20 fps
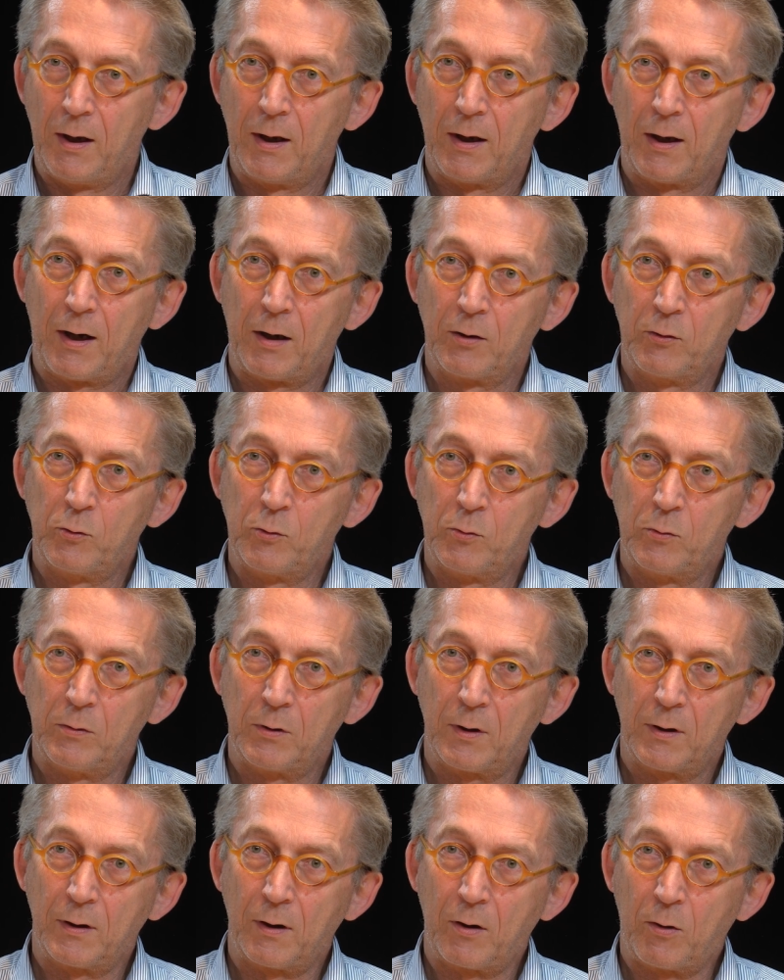How
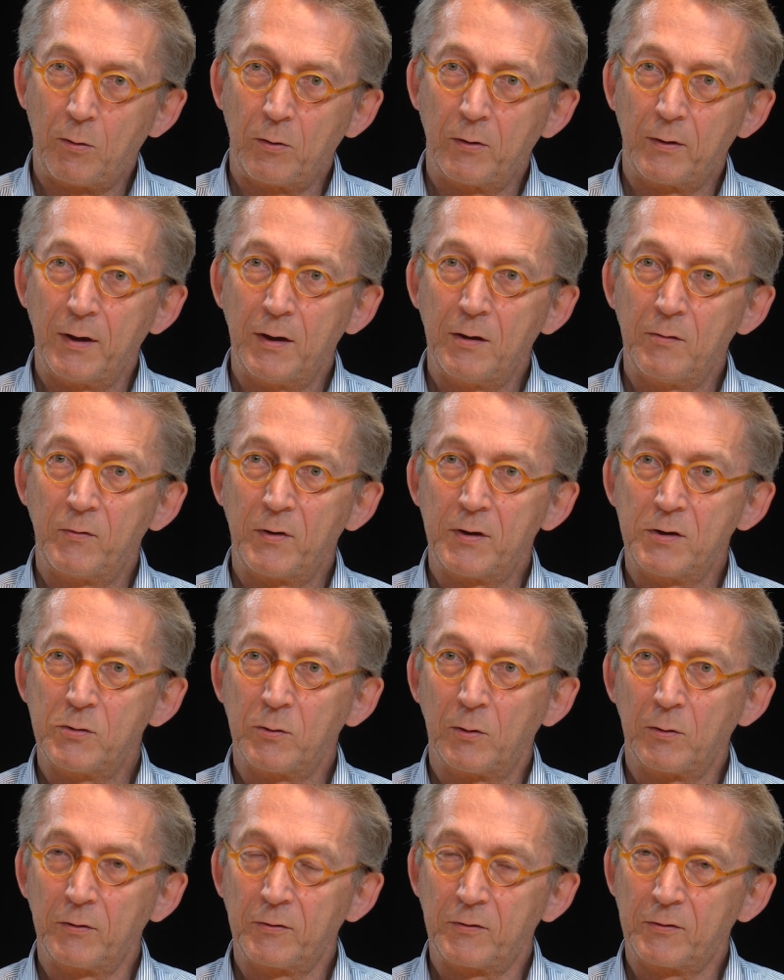do older
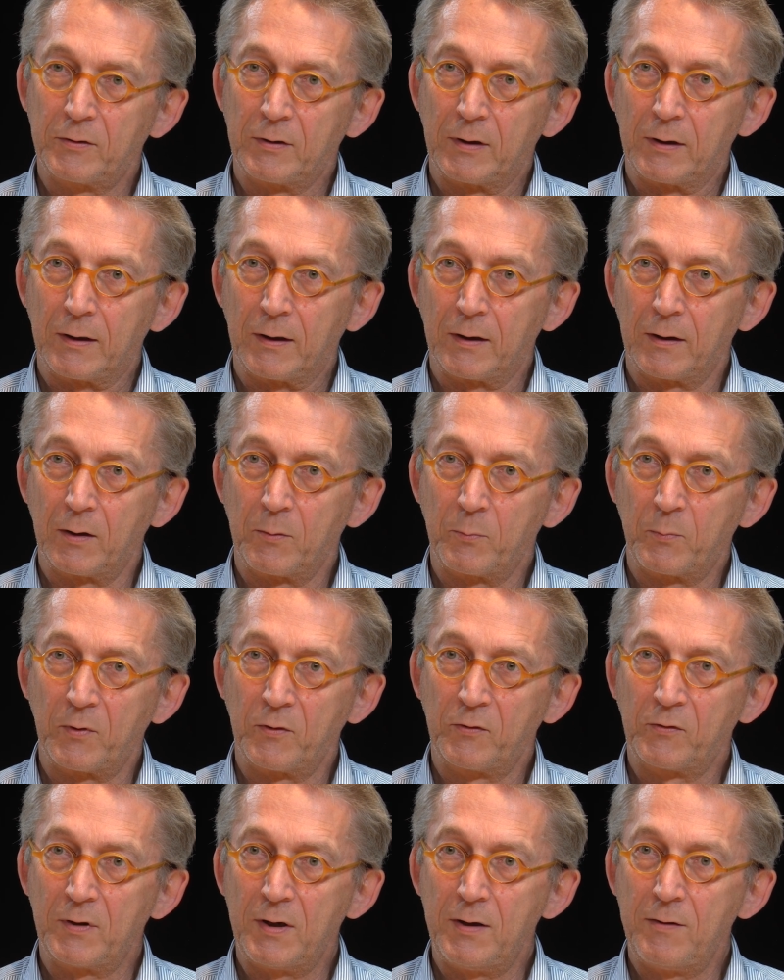individuals
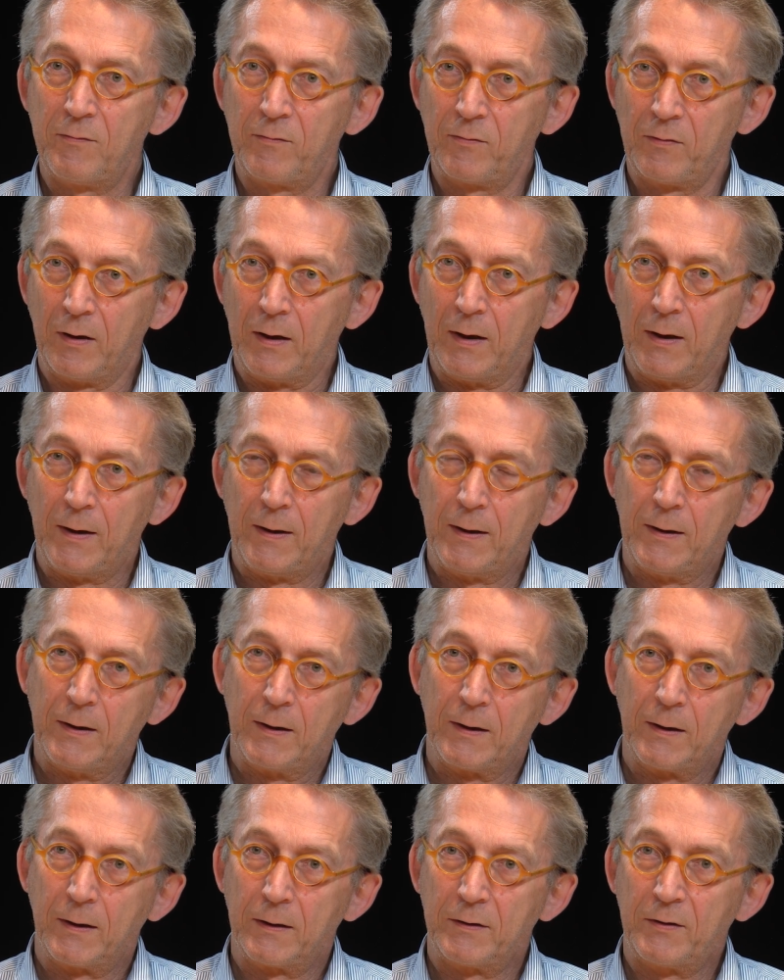perceive
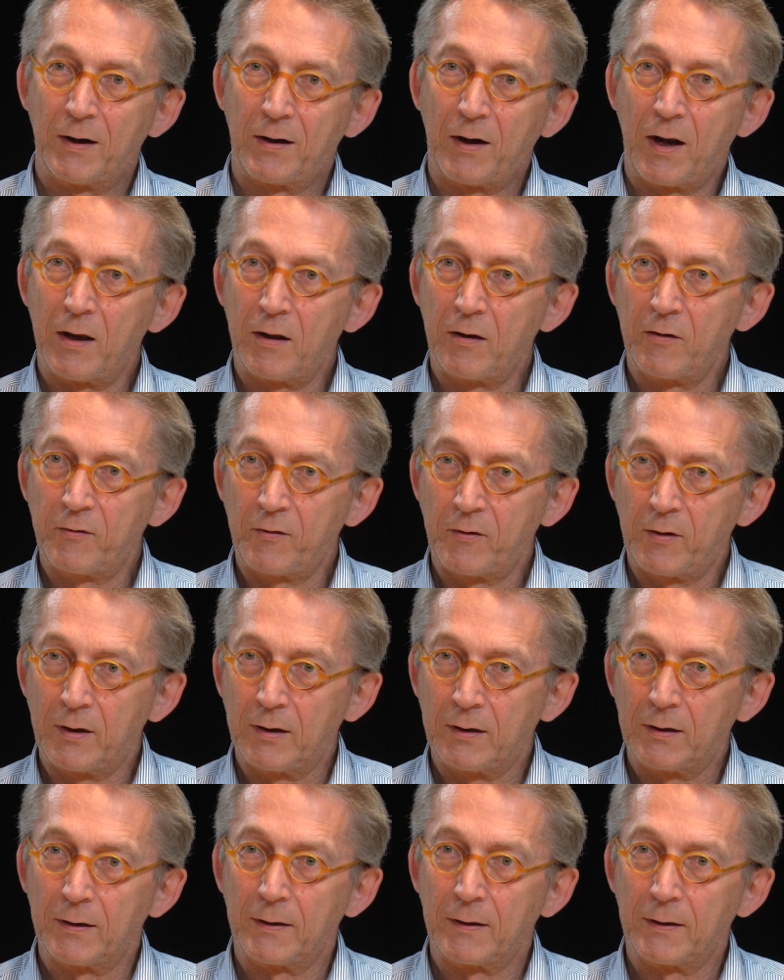their health?